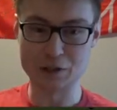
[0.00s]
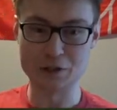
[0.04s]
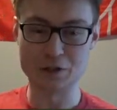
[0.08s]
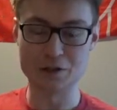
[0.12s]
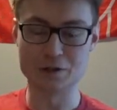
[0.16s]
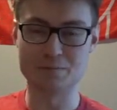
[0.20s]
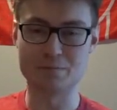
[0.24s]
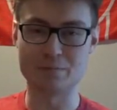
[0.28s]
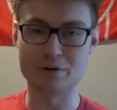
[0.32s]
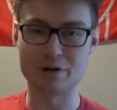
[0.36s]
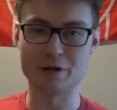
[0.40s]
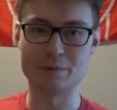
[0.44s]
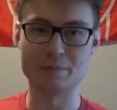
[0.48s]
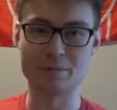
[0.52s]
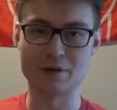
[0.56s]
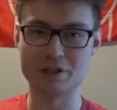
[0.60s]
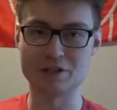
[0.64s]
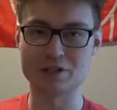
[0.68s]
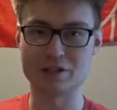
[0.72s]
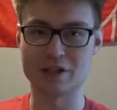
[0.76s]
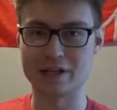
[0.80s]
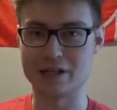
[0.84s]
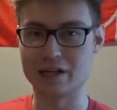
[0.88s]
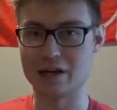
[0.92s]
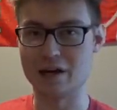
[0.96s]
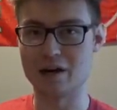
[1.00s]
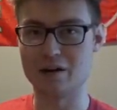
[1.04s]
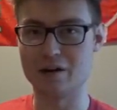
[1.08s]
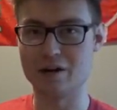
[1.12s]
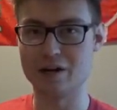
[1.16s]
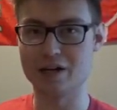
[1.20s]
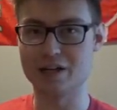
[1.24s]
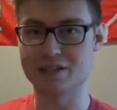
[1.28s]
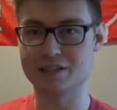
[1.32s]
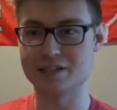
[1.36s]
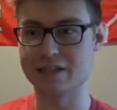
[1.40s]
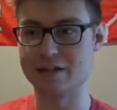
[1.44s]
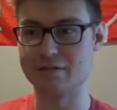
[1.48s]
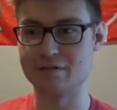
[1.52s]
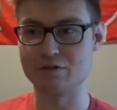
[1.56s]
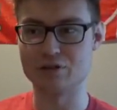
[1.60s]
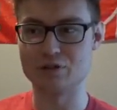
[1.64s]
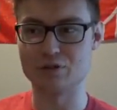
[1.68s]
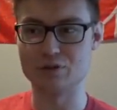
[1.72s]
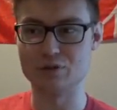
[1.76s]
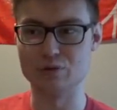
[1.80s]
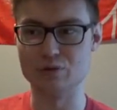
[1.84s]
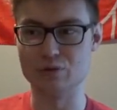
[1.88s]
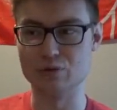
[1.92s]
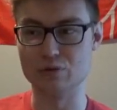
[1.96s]
good, pretty much like Arias. Never
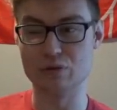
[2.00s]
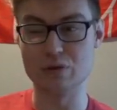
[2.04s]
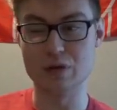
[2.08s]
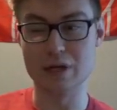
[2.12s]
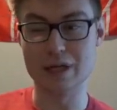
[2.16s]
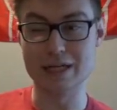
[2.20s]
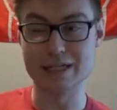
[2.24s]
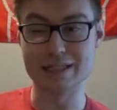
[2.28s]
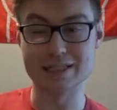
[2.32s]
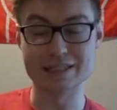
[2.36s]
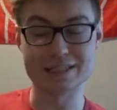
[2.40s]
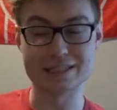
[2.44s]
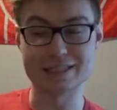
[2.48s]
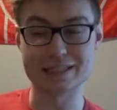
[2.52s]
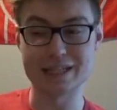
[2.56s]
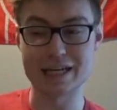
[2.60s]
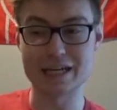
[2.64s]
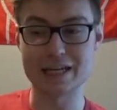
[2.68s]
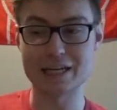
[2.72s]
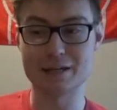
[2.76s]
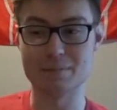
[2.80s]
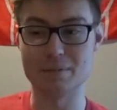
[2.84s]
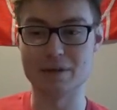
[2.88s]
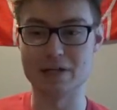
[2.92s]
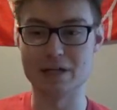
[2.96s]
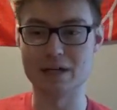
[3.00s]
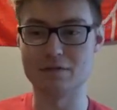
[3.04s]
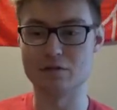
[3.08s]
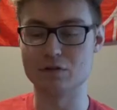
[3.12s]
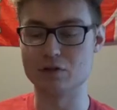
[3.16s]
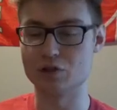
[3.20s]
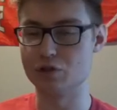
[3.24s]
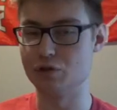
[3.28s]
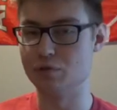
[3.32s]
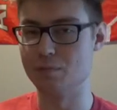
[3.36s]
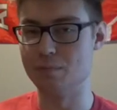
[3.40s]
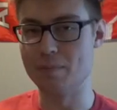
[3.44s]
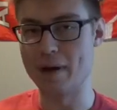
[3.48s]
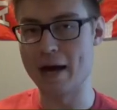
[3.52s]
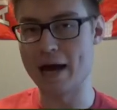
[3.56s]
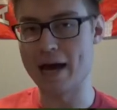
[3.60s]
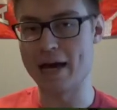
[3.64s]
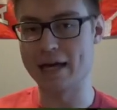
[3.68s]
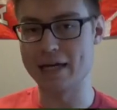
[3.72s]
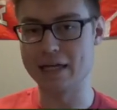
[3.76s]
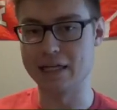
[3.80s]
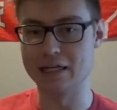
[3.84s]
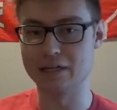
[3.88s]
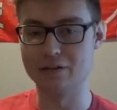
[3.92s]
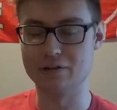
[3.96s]
too insane, but never too
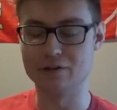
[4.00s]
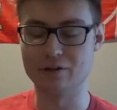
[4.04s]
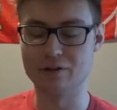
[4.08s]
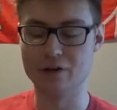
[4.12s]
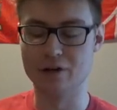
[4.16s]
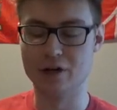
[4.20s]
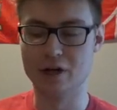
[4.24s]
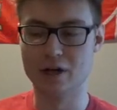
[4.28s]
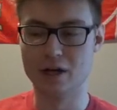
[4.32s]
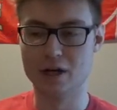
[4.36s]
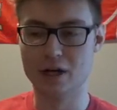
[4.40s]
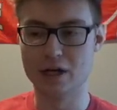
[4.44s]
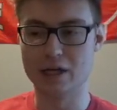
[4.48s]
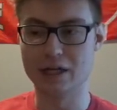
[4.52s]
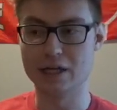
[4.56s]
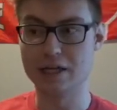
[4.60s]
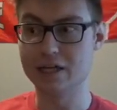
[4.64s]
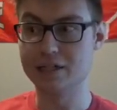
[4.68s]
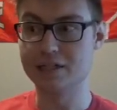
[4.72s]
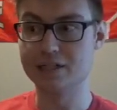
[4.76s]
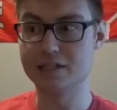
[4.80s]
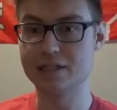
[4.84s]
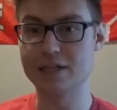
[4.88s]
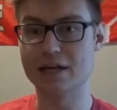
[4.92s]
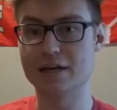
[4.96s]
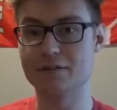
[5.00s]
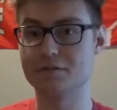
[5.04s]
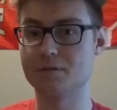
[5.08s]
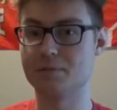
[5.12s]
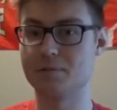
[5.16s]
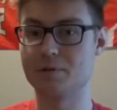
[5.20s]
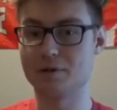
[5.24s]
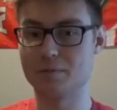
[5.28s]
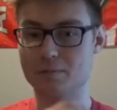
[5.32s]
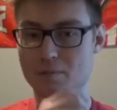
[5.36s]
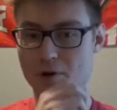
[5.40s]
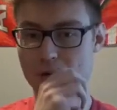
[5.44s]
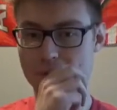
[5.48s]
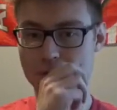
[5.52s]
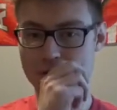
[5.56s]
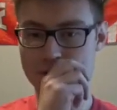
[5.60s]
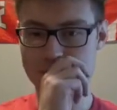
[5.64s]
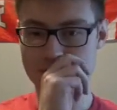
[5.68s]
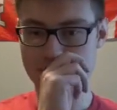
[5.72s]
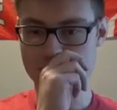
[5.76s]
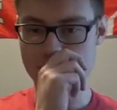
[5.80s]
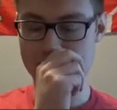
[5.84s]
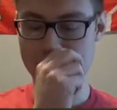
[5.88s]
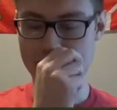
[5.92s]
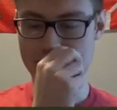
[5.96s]
bad either. He did have some good moments,
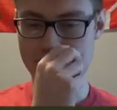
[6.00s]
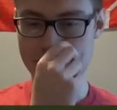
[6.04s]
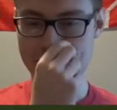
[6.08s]
but